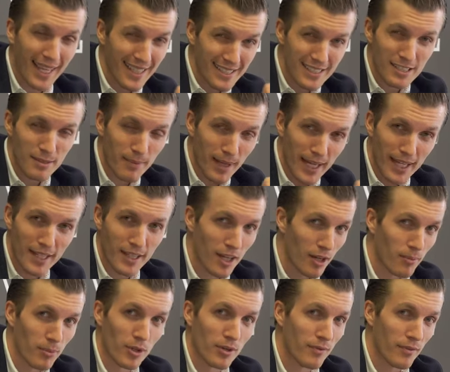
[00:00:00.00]
estimated
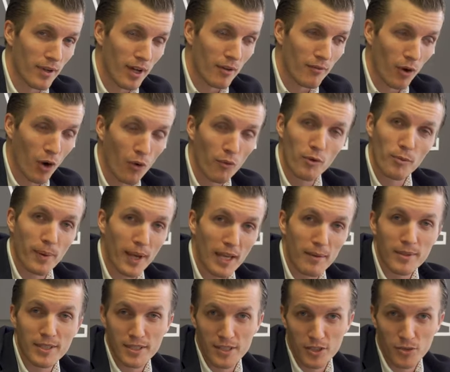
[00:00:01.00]
number of, of
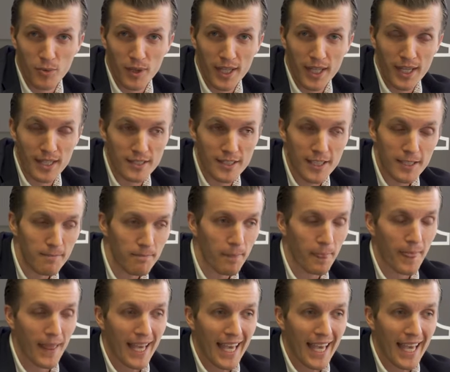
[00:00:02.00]
overpayments in 2018